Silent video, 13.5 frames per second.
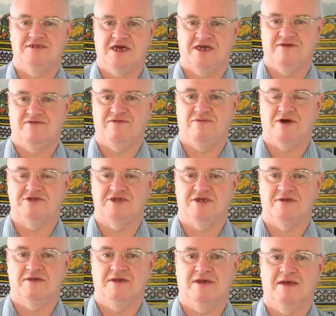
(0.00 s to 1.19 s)
Thank you for watching.
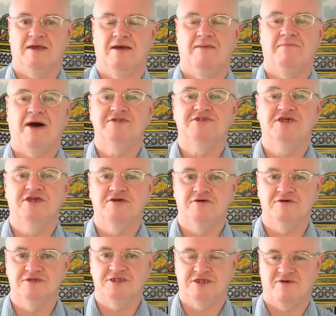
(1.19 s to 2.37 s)
Patsy
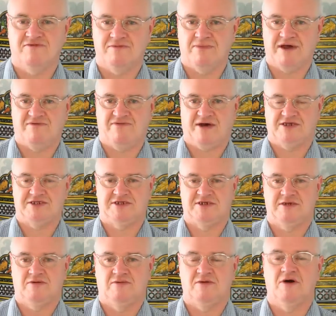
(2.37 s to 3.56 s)
Hughes from Belfast
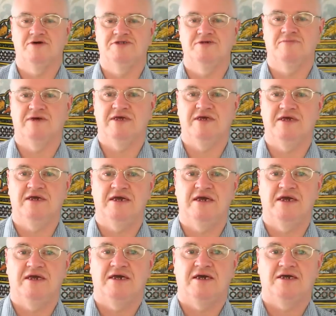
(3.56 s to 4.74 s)
will also be
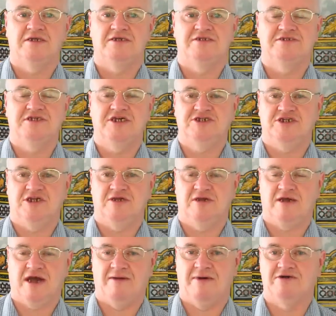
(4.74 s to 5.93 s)
teaching
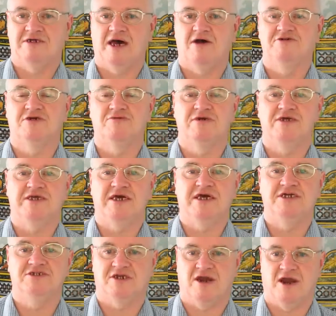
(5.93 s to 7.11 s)
about how to read
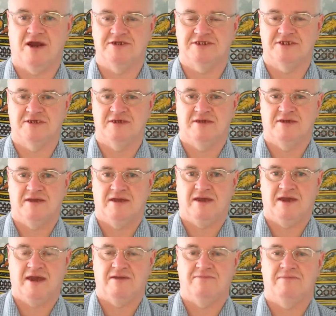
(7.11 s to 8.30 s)
angel cards.
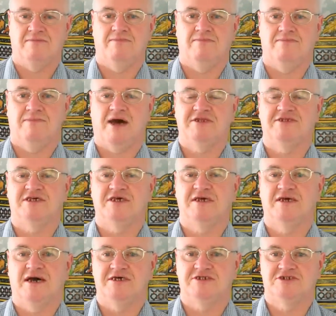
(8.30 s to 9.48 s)
And
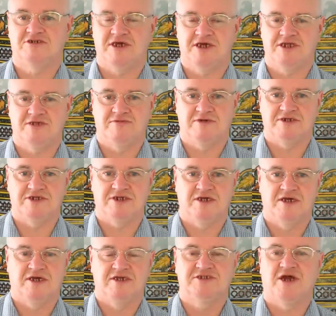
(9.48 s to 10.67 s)
Patsy has trained with
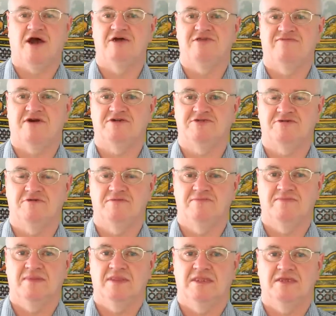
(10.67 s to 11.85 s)
Charles Virtue,
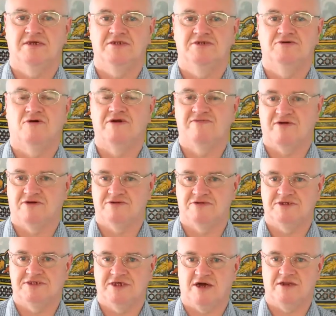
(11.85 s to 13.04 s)
Doreen
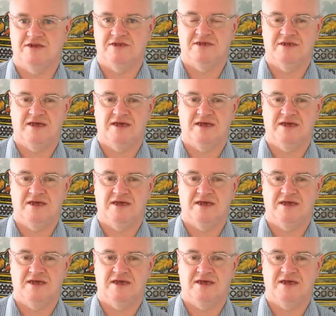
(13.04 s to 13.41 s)
Virtue's son,